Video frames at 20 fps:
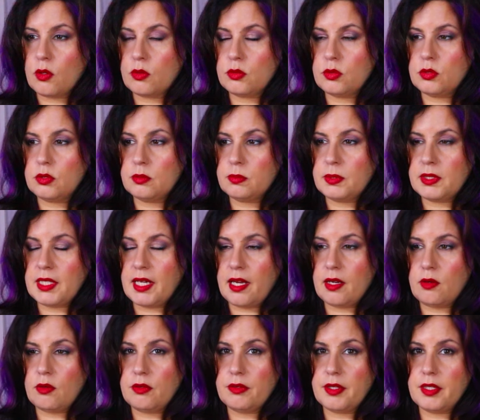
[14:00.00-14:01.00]
Oh, Jubilee, I
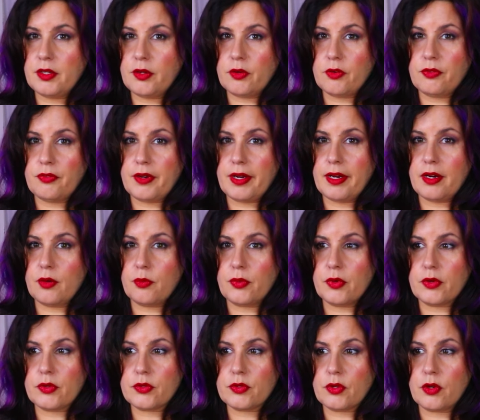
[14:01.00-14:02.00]
don't think your
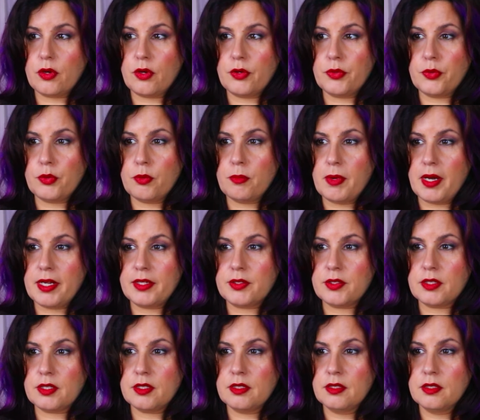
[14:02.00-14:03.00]
fireworks are gonna do
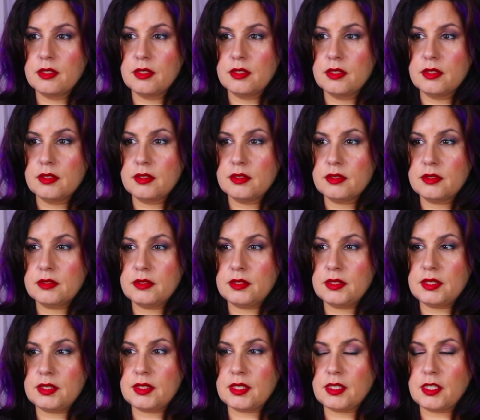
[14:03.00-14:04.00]
much.
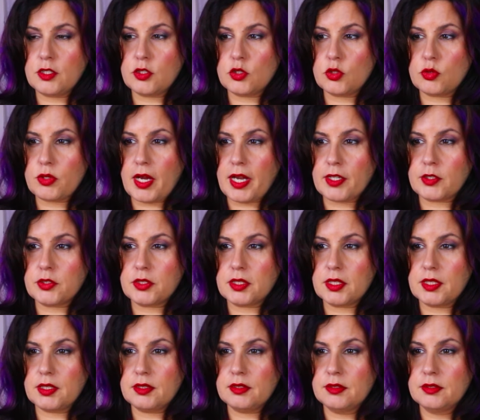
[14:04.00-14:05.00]
Just a
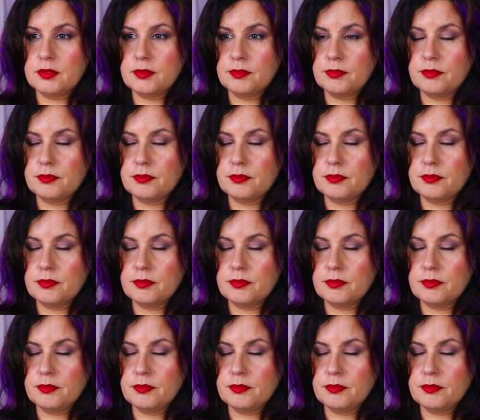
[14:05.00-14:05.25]
distraction.